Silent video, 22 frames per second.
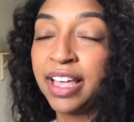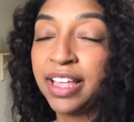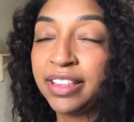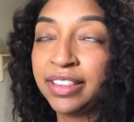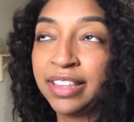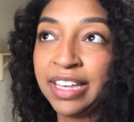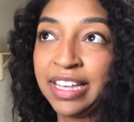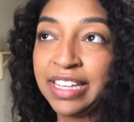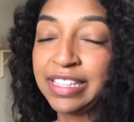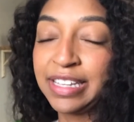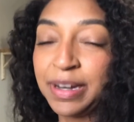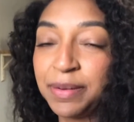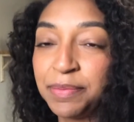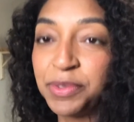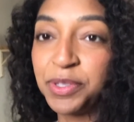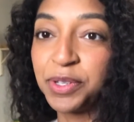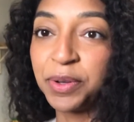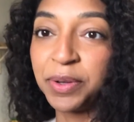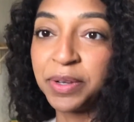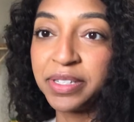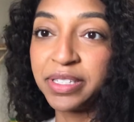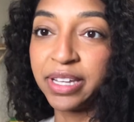like I said, I'm
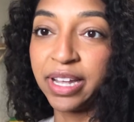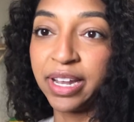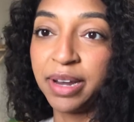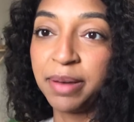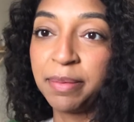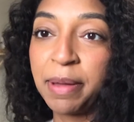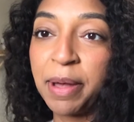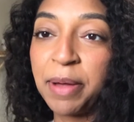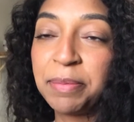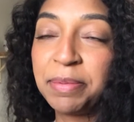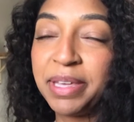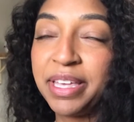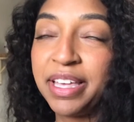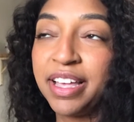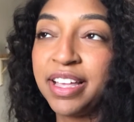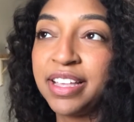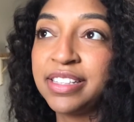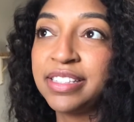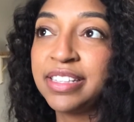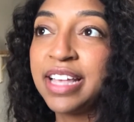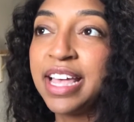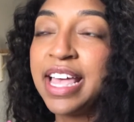so excited about
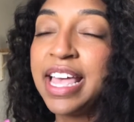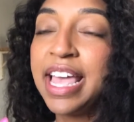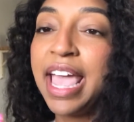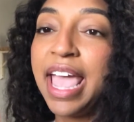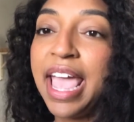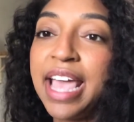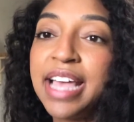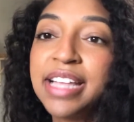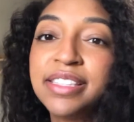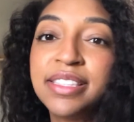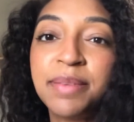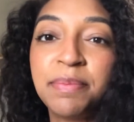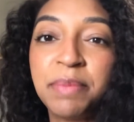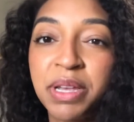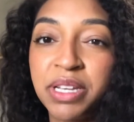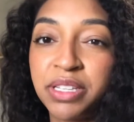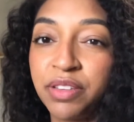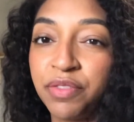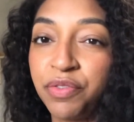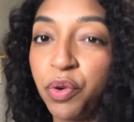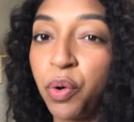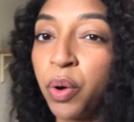because it's a
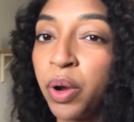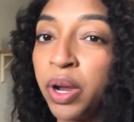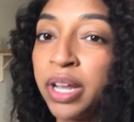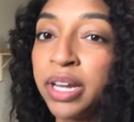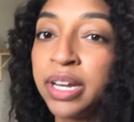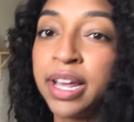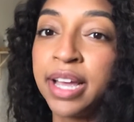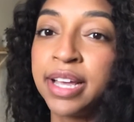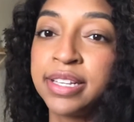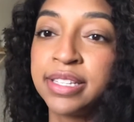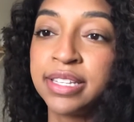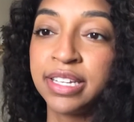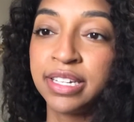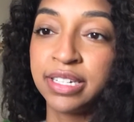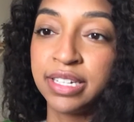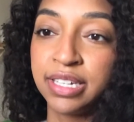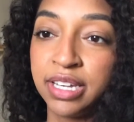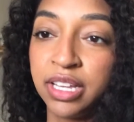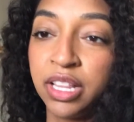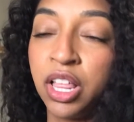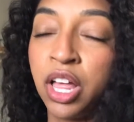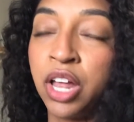mix of organizing,
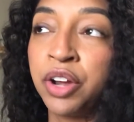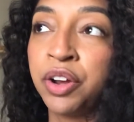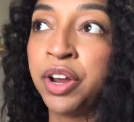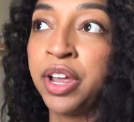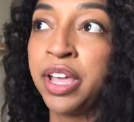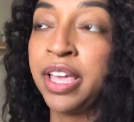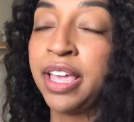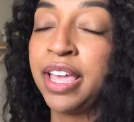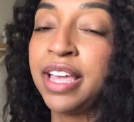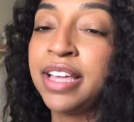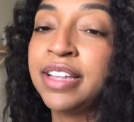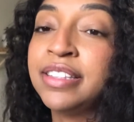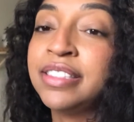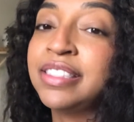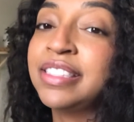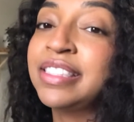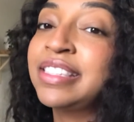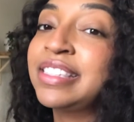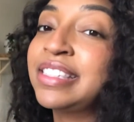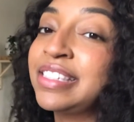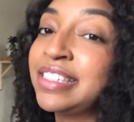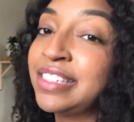decluttering, and
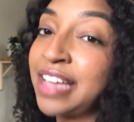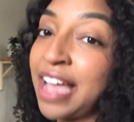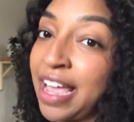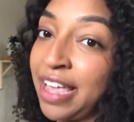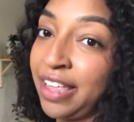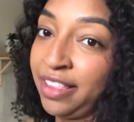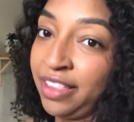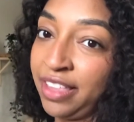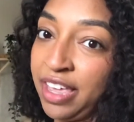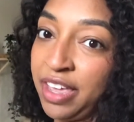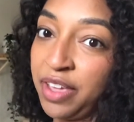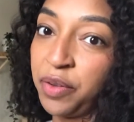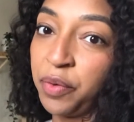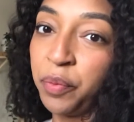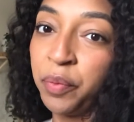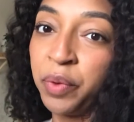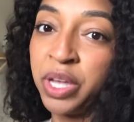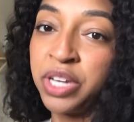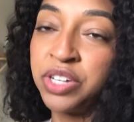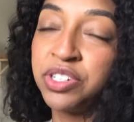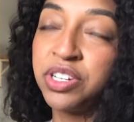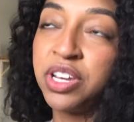styling,
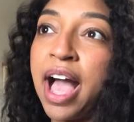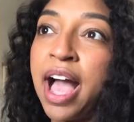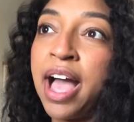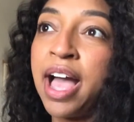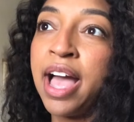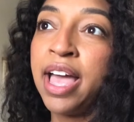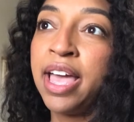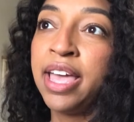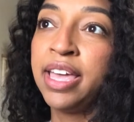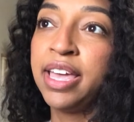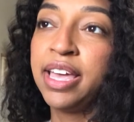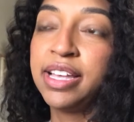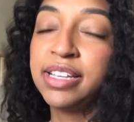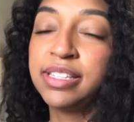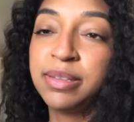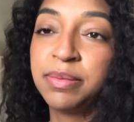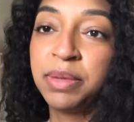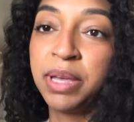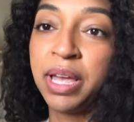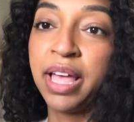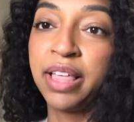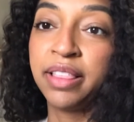which is
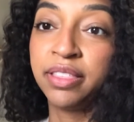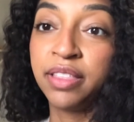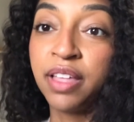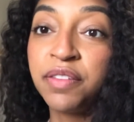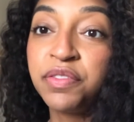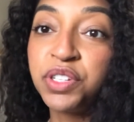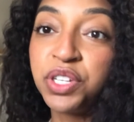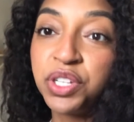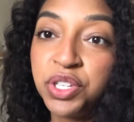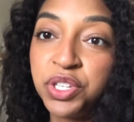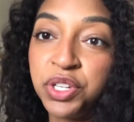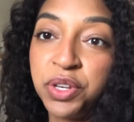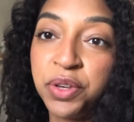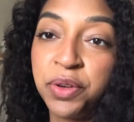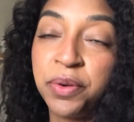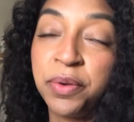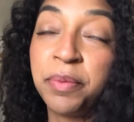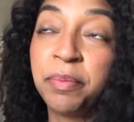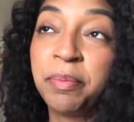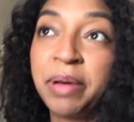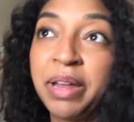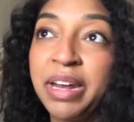something I love to
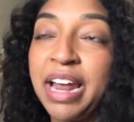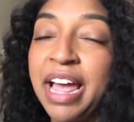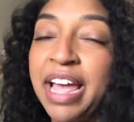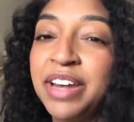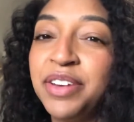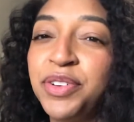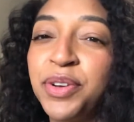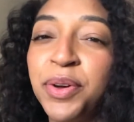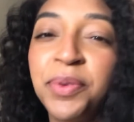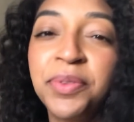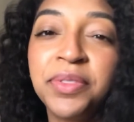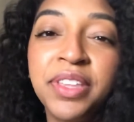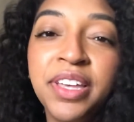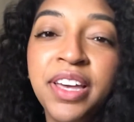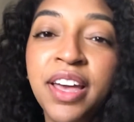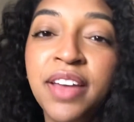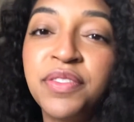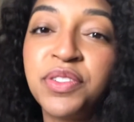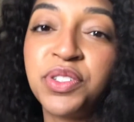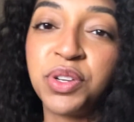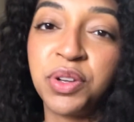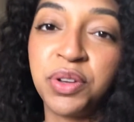do, but I don't think
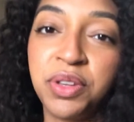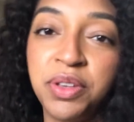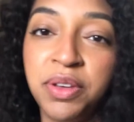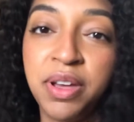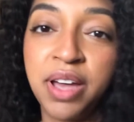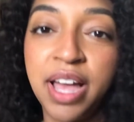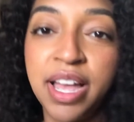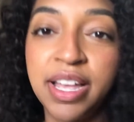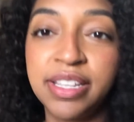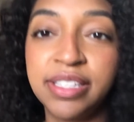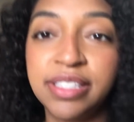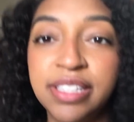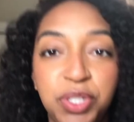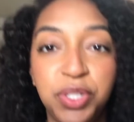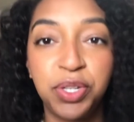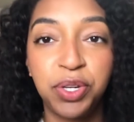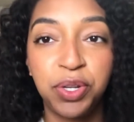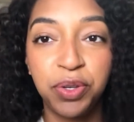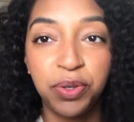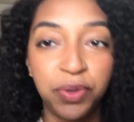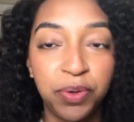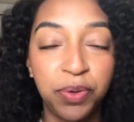I've showed you guys
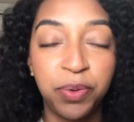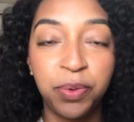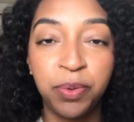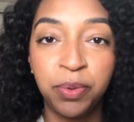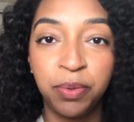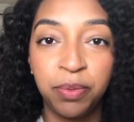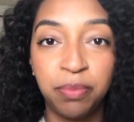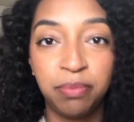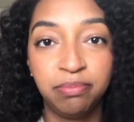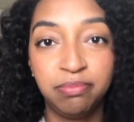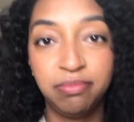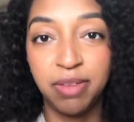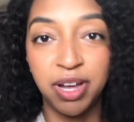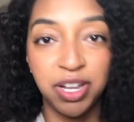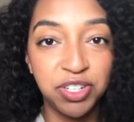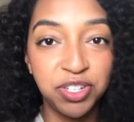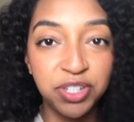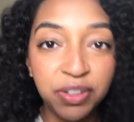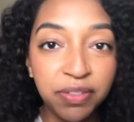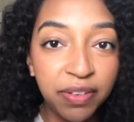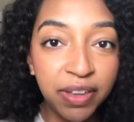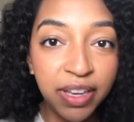too
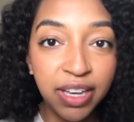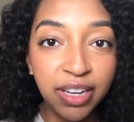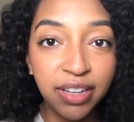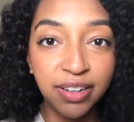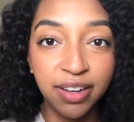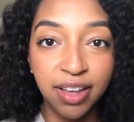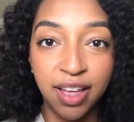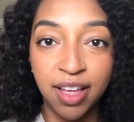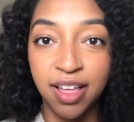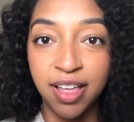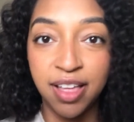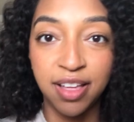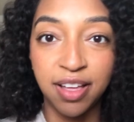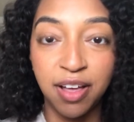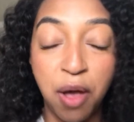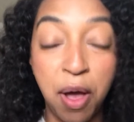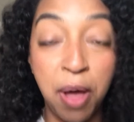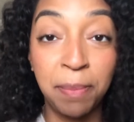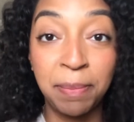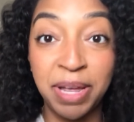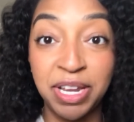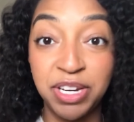much of it
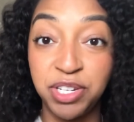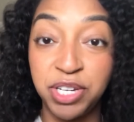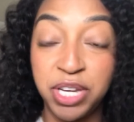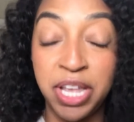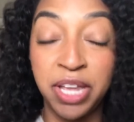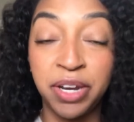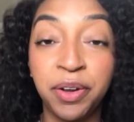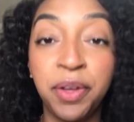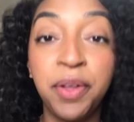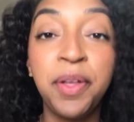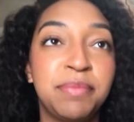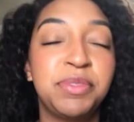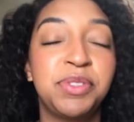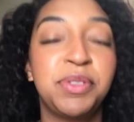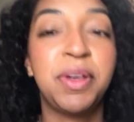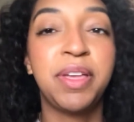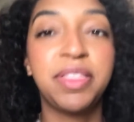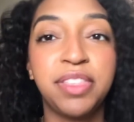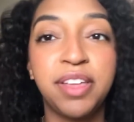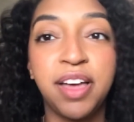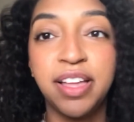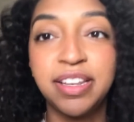on my channel. So
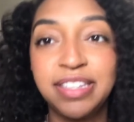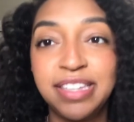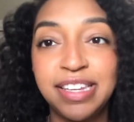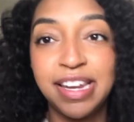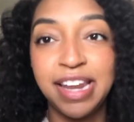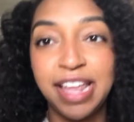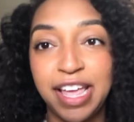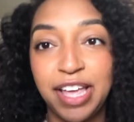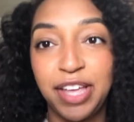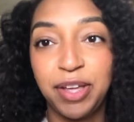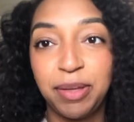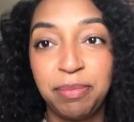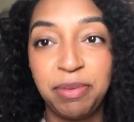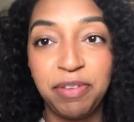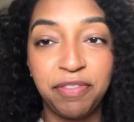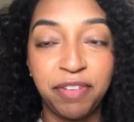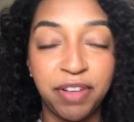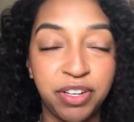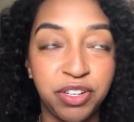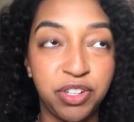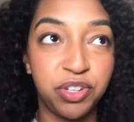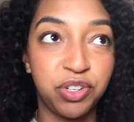I thought today it could be
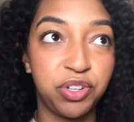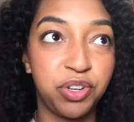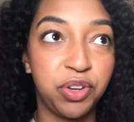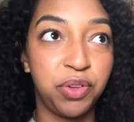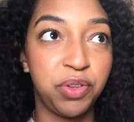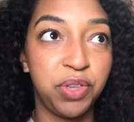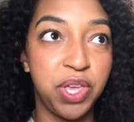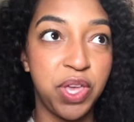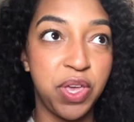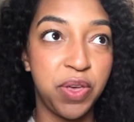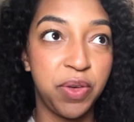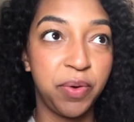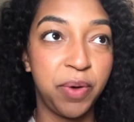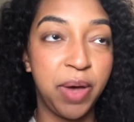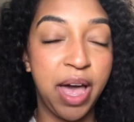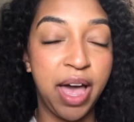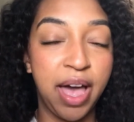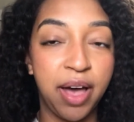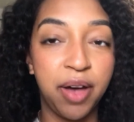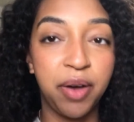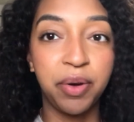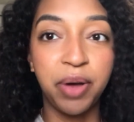fun to show you
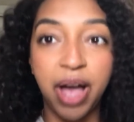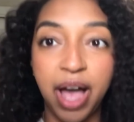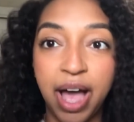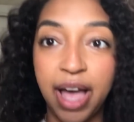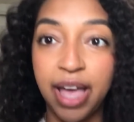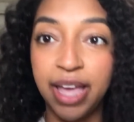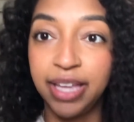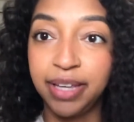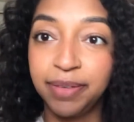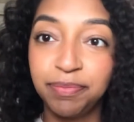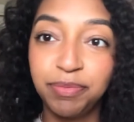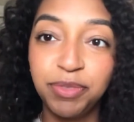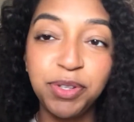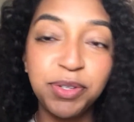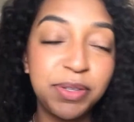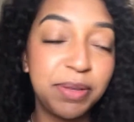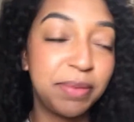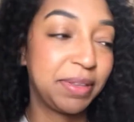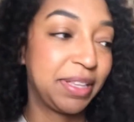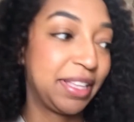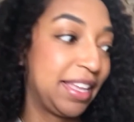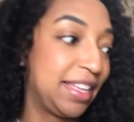how I do
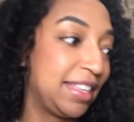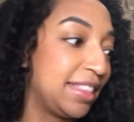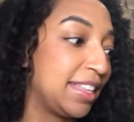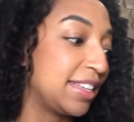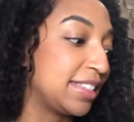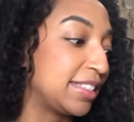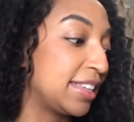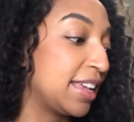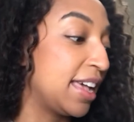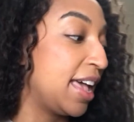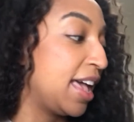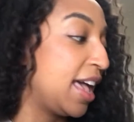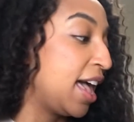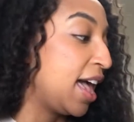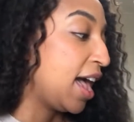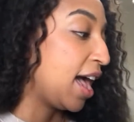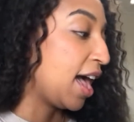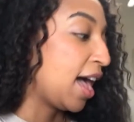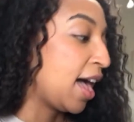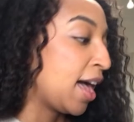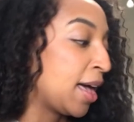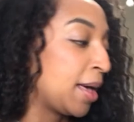something like this.
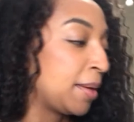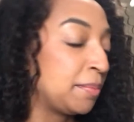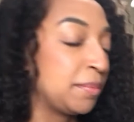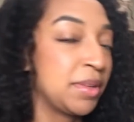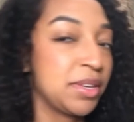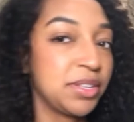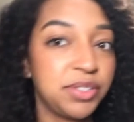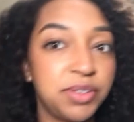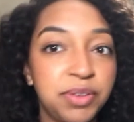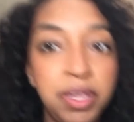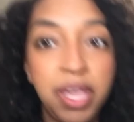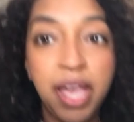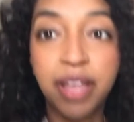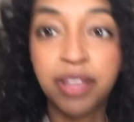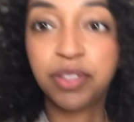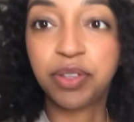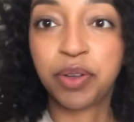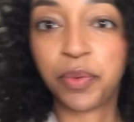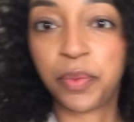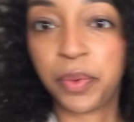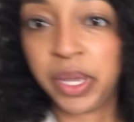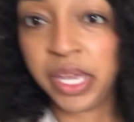
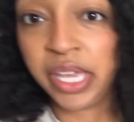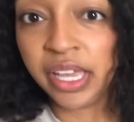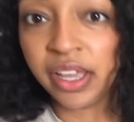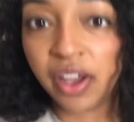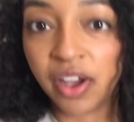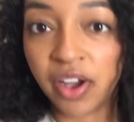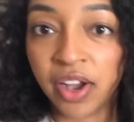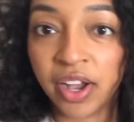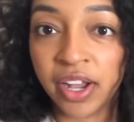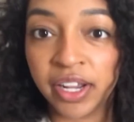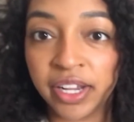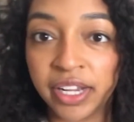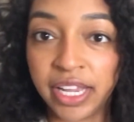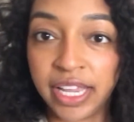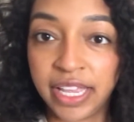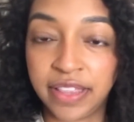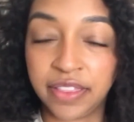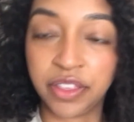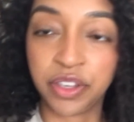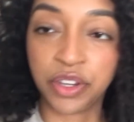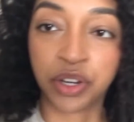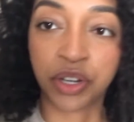So we are
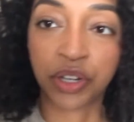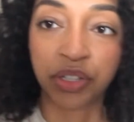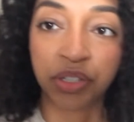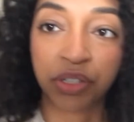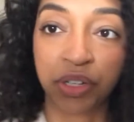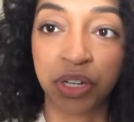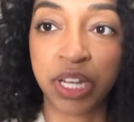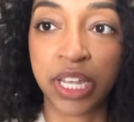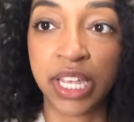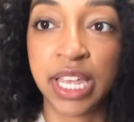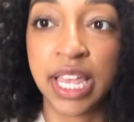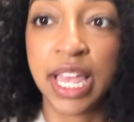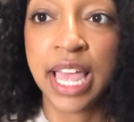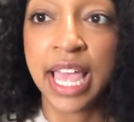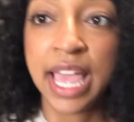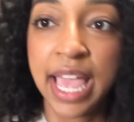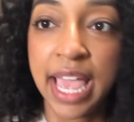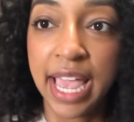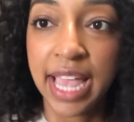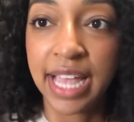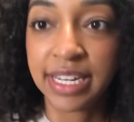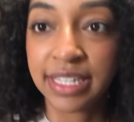in the nursery,
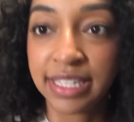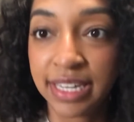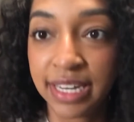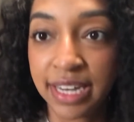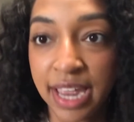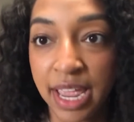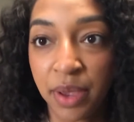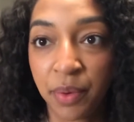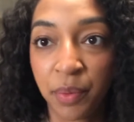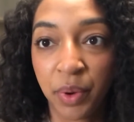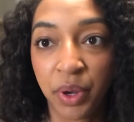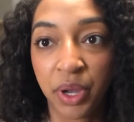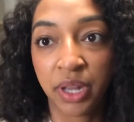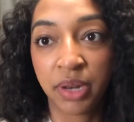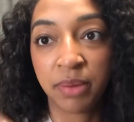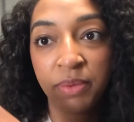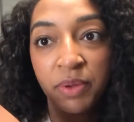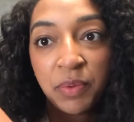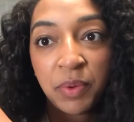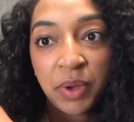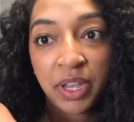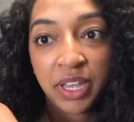and today we're going to
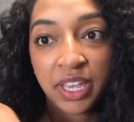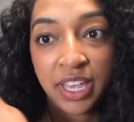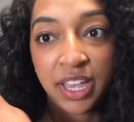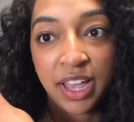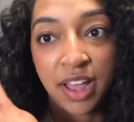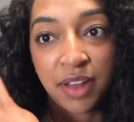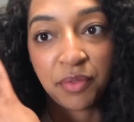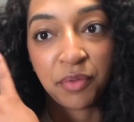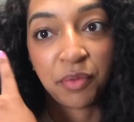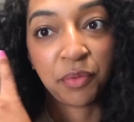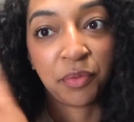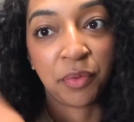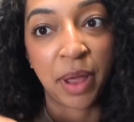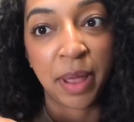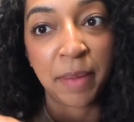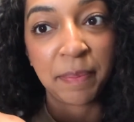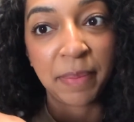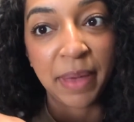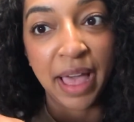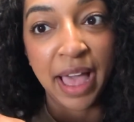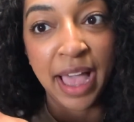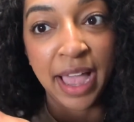be working on right
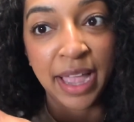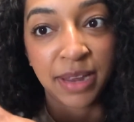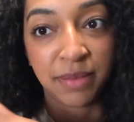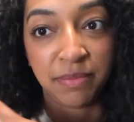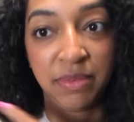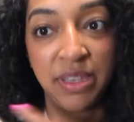behind